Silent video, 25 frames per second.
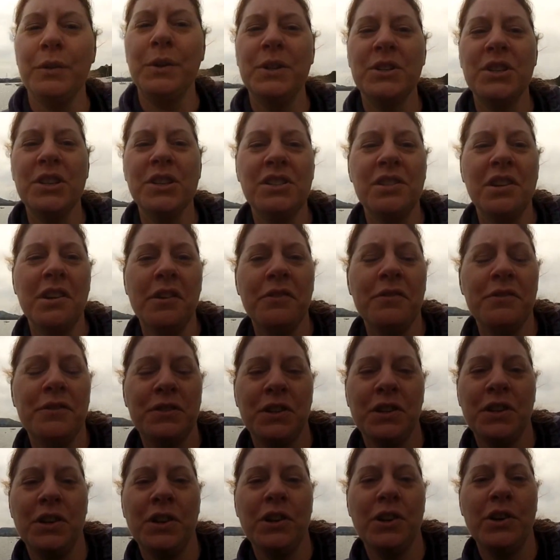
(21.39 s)
we're just off
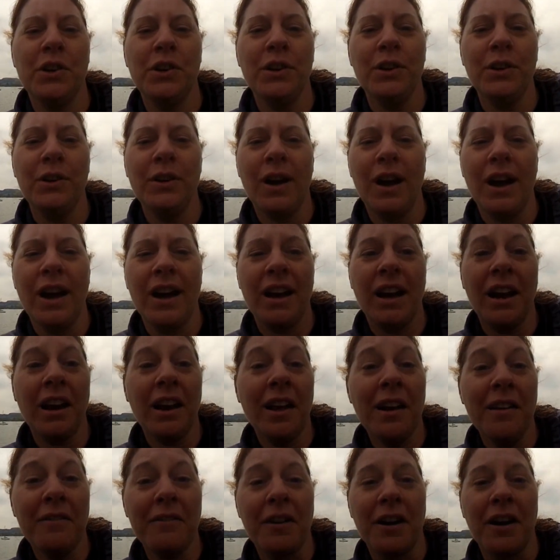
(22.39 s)
to
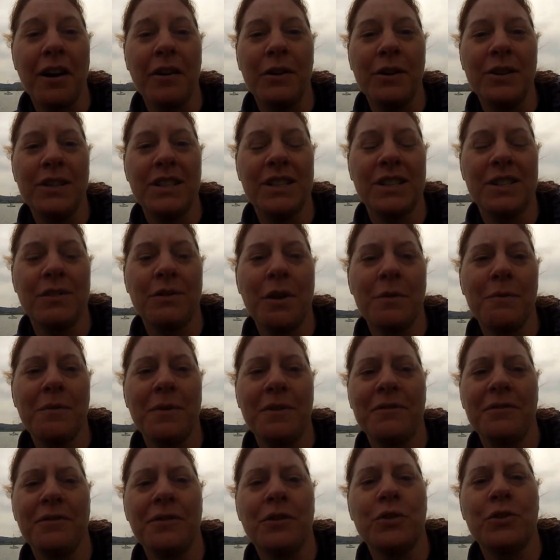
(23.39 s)
Galava, which is a
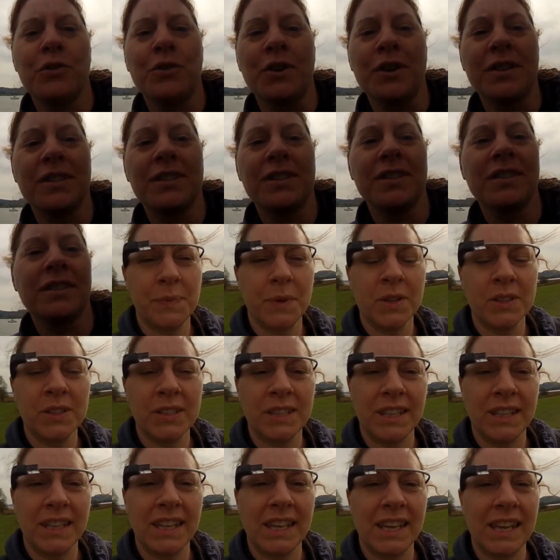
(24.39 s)
Roman fortress built
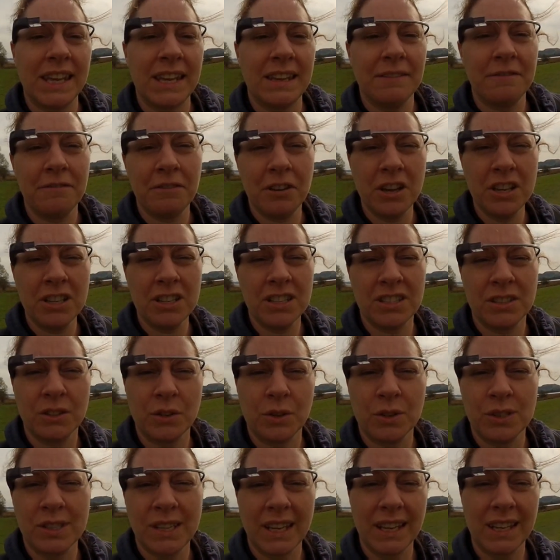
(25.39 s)
in the 1st
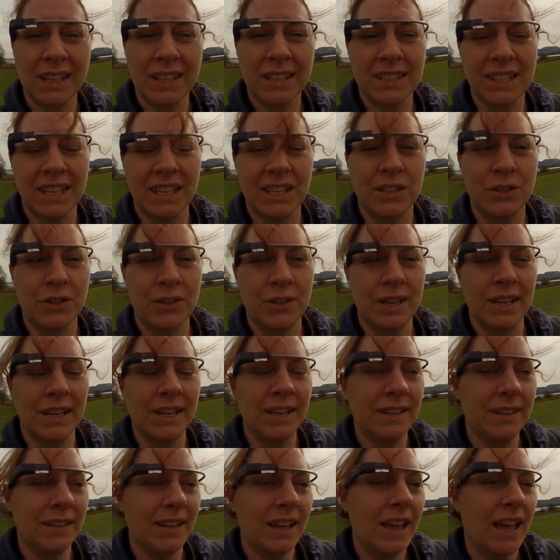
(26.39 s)
or 2nd
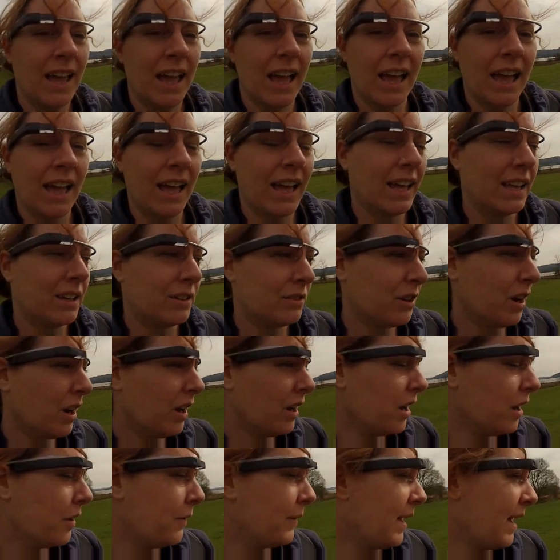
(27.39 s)
century. And right
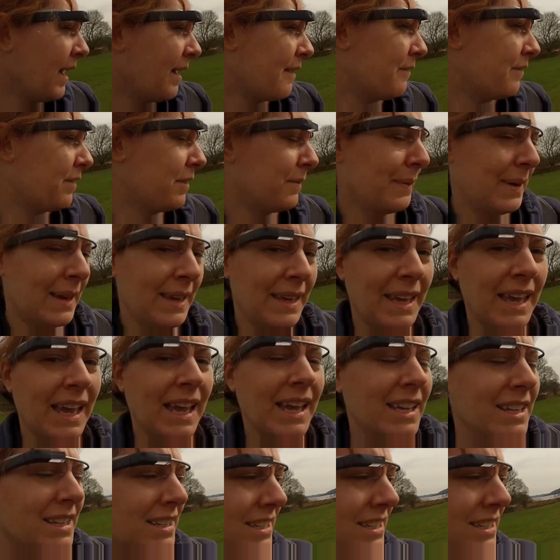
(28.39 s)
here we have the main gate.